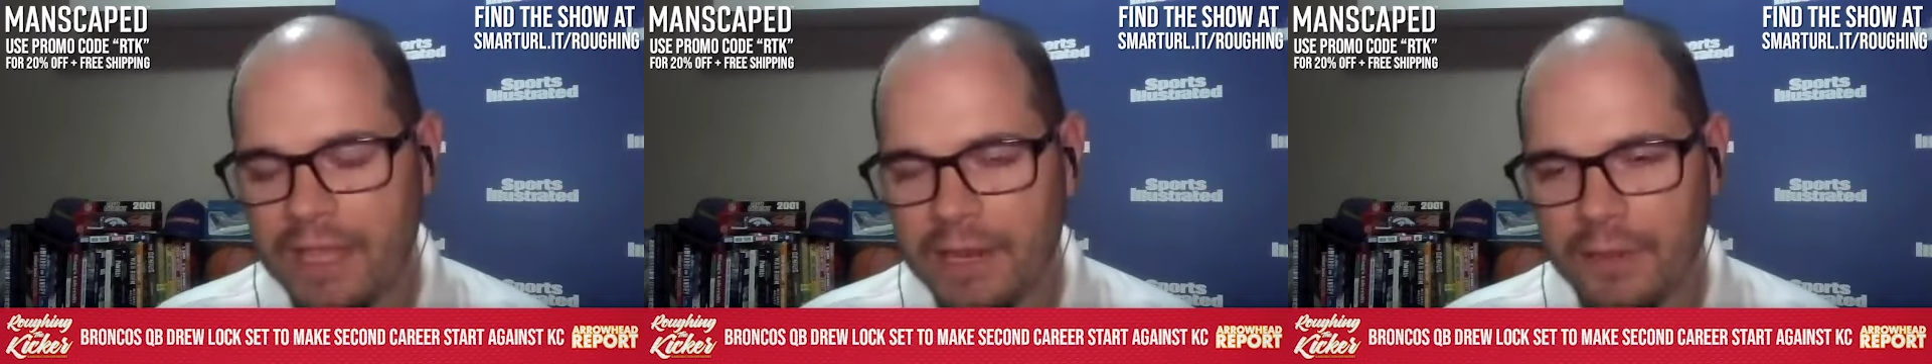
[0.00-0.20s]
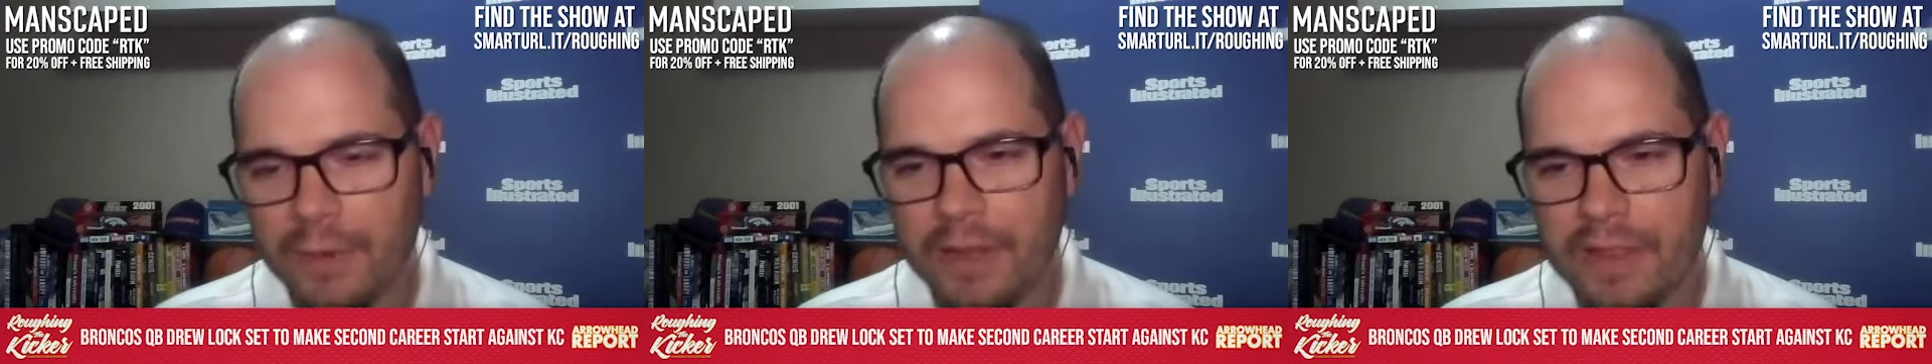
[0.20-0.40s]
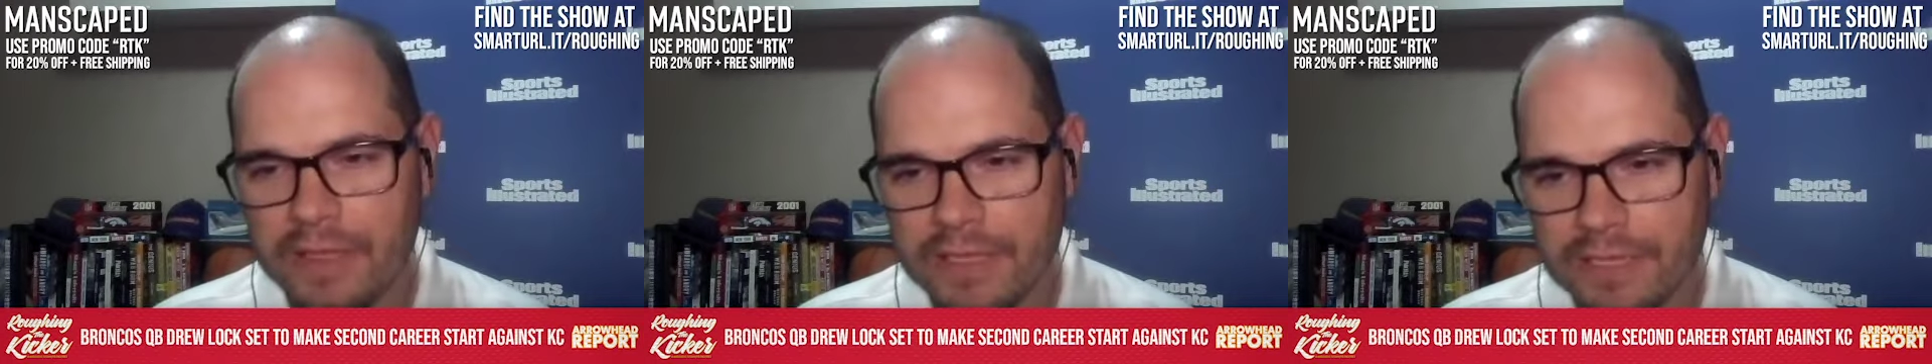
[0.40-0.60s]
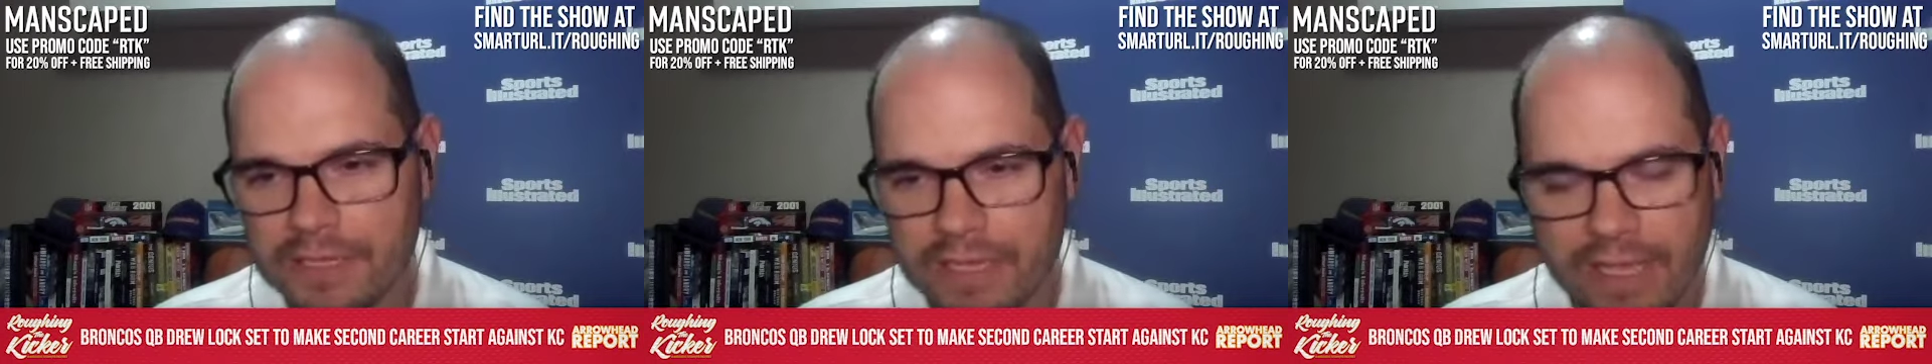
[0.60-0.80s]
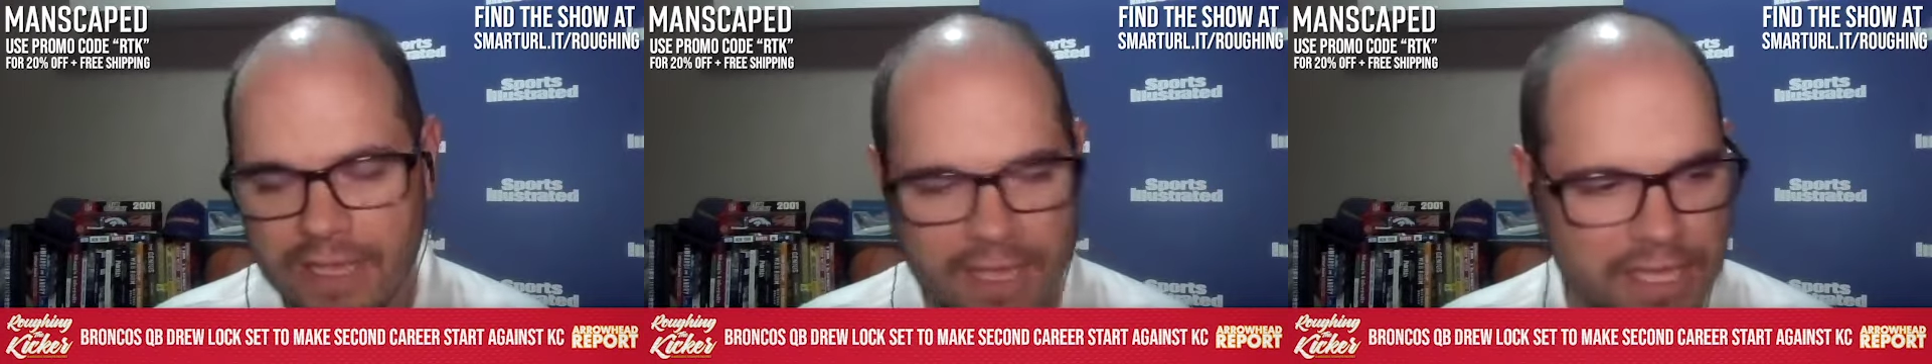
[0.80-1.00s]
you know, one of
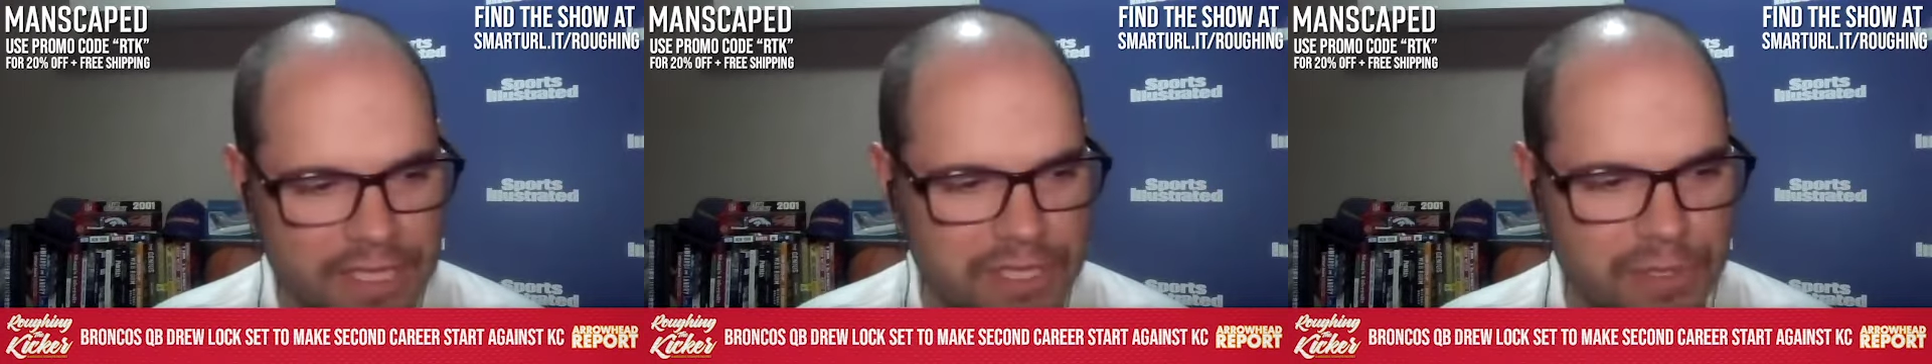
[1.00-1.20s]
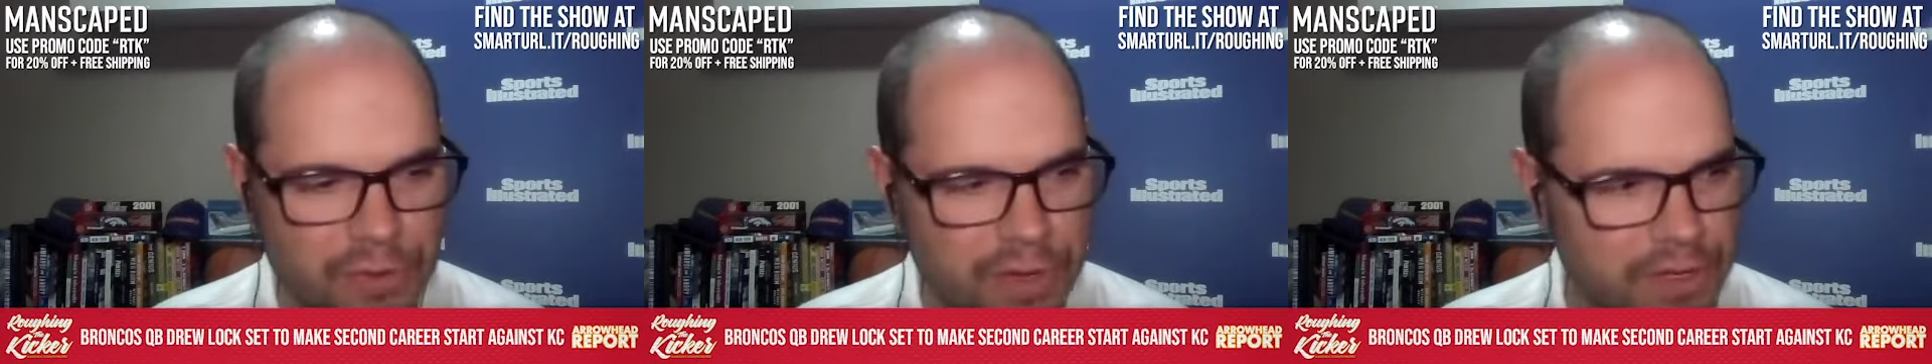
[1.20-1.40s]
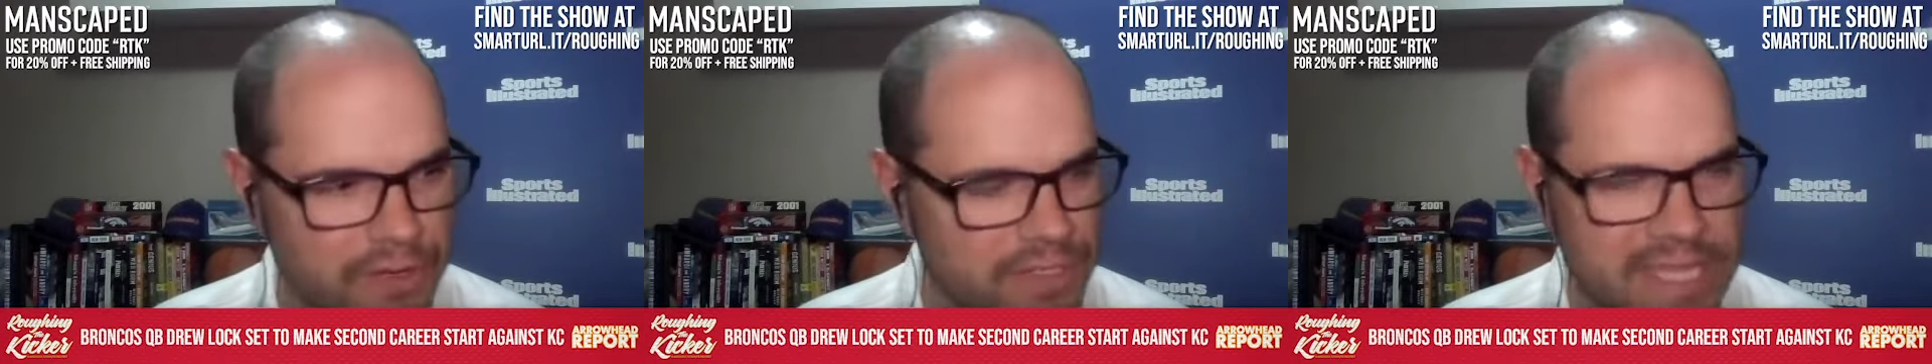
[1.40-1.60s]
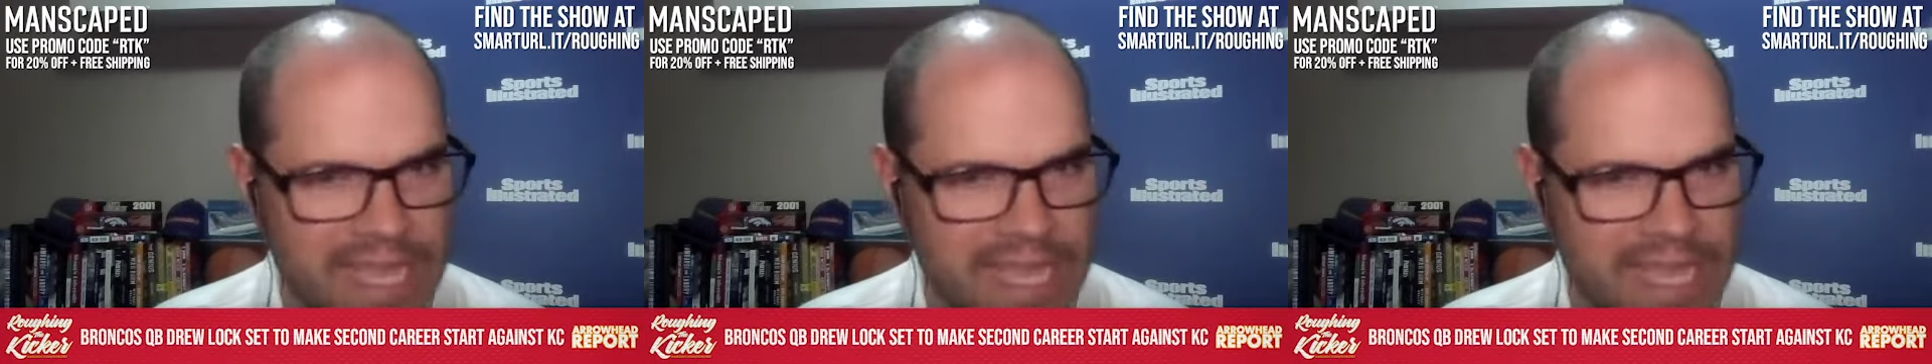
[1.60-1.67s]
these uh, historical